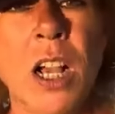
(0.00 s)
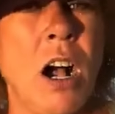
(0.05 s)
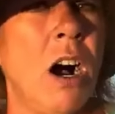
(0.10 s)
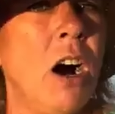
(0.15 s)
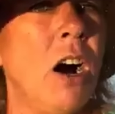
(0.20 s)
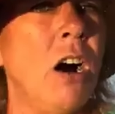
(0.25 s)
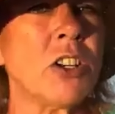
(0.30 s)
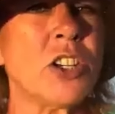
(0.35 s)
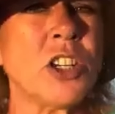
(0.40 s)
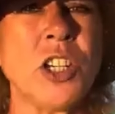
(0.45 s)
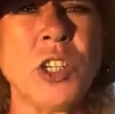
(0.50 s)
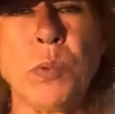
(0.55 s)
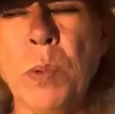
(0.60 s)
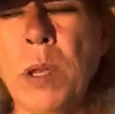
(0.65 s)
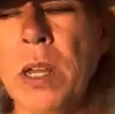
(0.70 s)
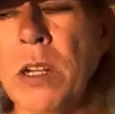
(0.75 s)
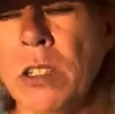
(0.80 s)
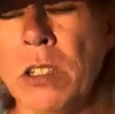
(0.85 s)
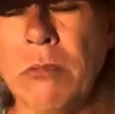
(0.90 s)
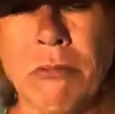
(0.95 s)
Archie's
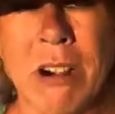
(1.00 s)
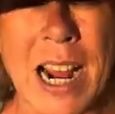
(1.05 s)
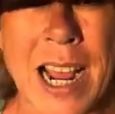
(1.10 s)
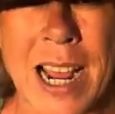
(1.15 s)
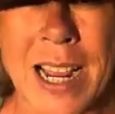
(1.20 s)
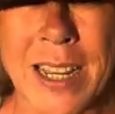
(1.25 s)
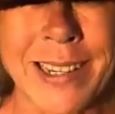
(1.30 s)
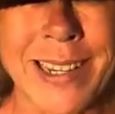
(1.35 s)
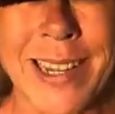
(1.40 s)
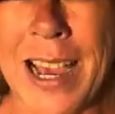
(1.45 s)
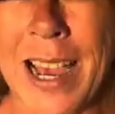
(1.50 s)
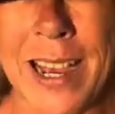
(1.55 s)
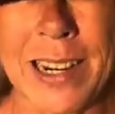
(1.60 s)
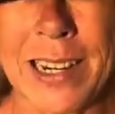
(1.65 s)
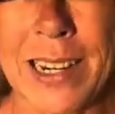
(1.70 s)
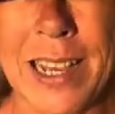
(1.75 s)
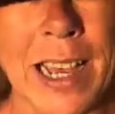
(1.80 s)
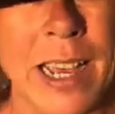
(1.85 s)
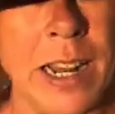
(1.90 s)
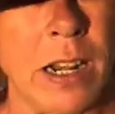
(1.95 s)
been on the Raz yet
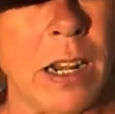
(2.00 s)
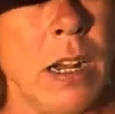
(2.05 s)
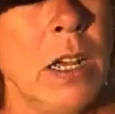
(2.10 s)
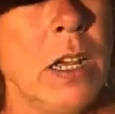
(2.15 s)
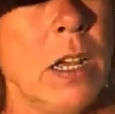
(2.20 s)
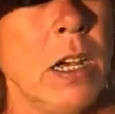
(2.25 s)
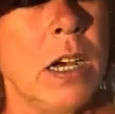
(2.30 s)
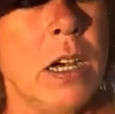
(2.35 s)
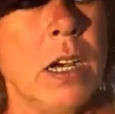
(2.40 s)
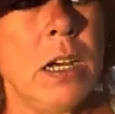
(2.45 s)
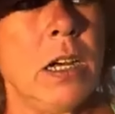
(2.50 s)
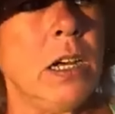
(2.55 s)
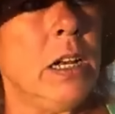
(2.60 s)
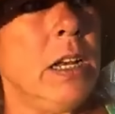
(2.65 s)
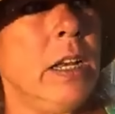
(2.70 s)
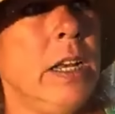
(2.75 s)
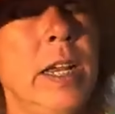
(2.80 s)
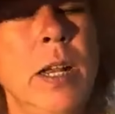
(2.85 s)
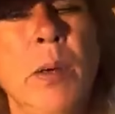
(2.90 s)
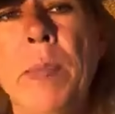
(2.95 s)
again,
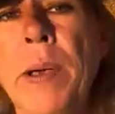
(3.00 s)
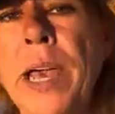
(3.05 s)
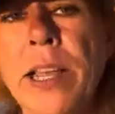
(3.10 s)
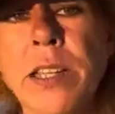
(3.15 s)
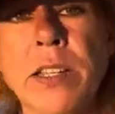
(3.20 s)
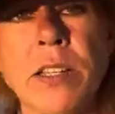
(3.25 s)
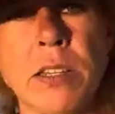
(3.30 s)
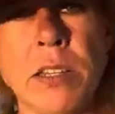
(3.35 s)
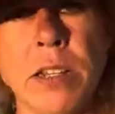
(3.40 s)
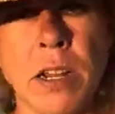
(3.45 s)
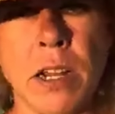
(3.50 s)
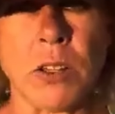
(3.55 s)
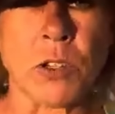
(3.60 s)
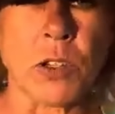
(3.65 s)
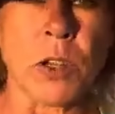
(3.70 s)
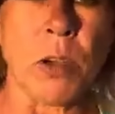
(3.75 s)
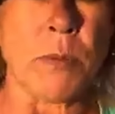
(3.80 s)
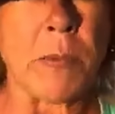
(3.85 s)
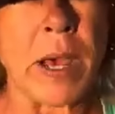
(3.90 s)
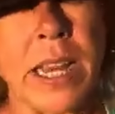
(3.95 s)
Lilibet's, you know,
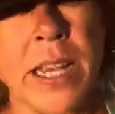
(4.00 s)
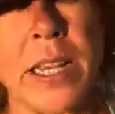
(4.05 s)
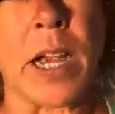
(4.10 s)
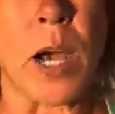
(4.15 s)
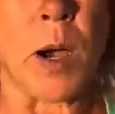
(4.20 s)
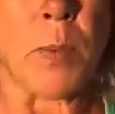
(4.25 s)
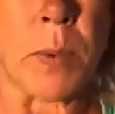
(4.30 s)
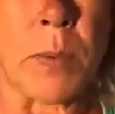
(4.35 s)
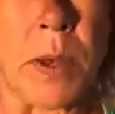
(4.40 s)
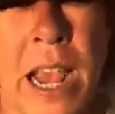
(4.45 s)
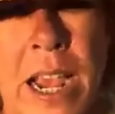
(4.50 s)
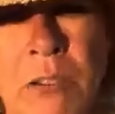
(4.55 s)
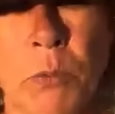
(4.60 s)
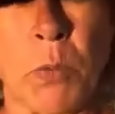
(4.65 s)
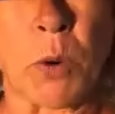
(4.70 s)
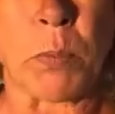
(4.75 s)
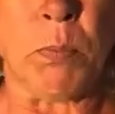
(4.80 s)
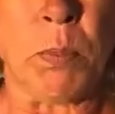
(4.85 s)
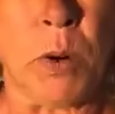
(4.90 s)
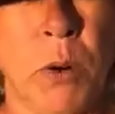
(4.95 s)
doing makeup and out
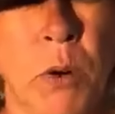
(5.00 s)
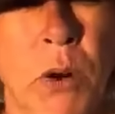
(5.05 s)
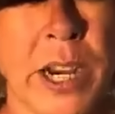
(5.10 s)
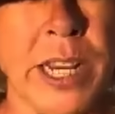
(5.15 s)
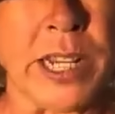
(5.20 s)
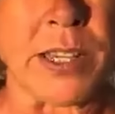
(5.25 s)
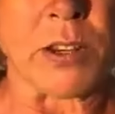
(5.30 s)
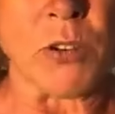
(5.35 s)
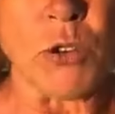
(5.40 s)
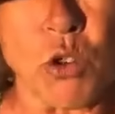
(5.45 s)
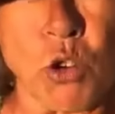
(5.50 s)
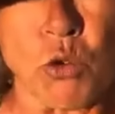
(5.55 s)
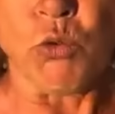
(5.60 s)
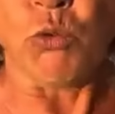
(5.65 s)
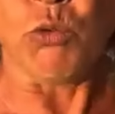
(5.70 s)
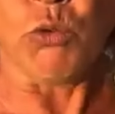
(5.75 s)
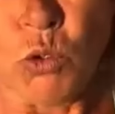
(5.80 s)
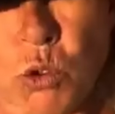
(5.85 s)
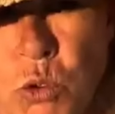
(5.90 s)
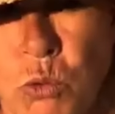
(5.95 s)
with boys and
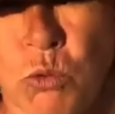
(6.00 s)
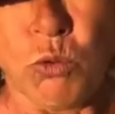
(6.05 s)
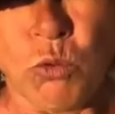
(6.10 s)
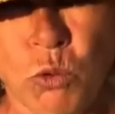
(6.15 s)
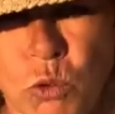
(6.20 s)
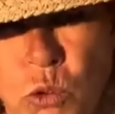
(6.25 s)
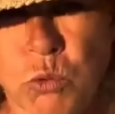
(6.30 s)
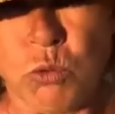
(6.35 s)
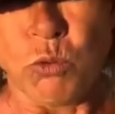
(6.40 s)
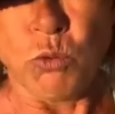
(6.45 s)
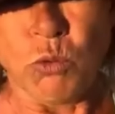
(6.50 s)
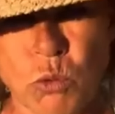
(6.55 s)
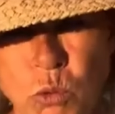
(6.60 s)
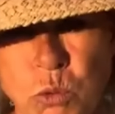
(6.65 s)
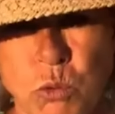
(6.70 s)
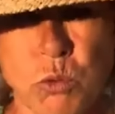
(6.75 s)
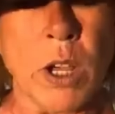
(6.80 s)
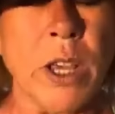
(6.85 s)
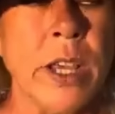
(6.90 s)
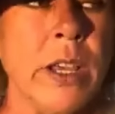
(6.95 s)
boom, boom, boom,
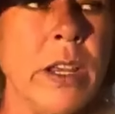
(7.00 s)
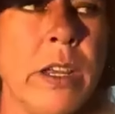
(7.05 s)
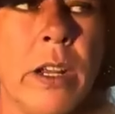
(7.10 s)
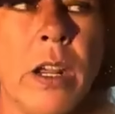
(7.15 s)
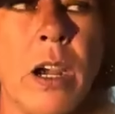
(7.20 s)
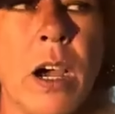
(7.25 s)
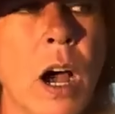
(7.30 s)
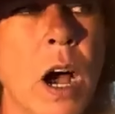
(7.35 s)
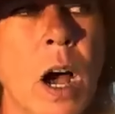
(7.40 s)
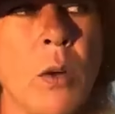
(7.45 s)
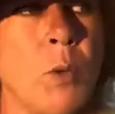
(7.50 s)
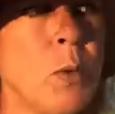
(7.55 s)
boom. You know, I